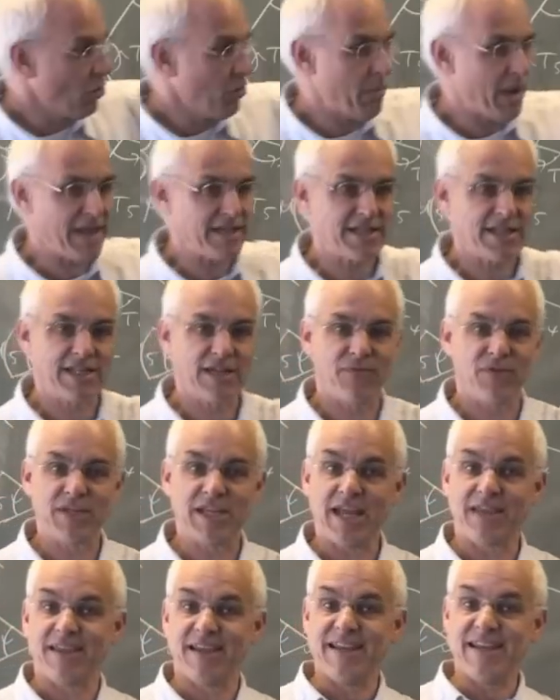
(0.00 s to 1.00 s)
dual basis, if we
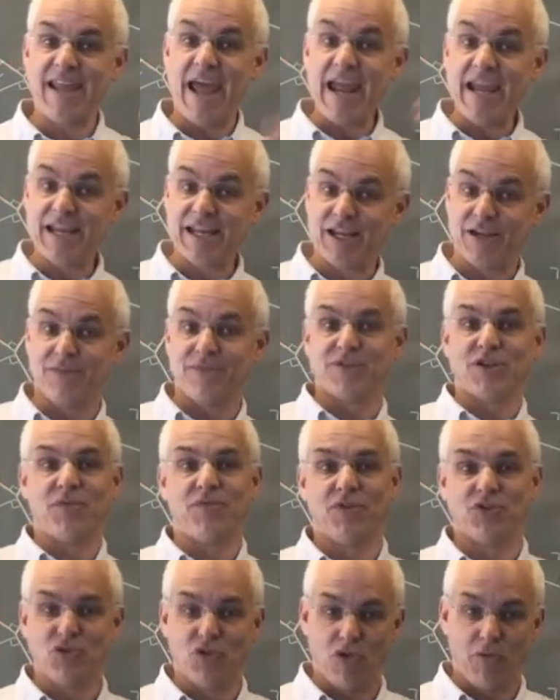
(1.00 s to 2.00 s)
take the negatives
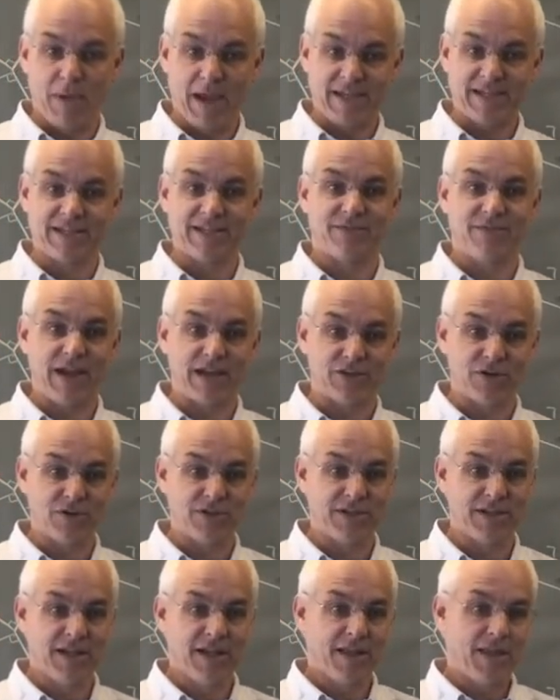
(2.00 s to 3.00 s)
of the dual basis
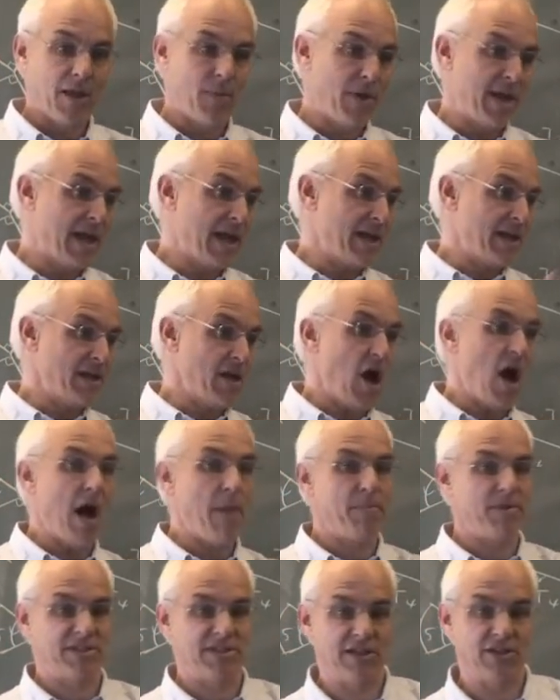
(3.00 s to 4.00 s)
vectors, then we get an
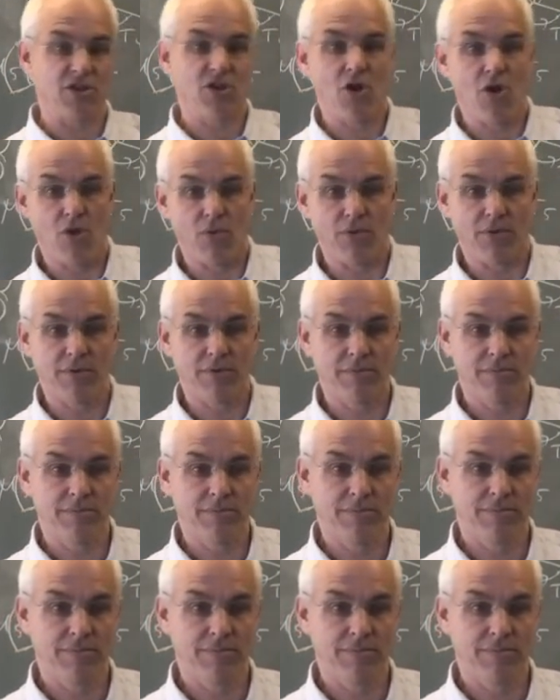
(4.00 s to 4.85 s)
opposite cone.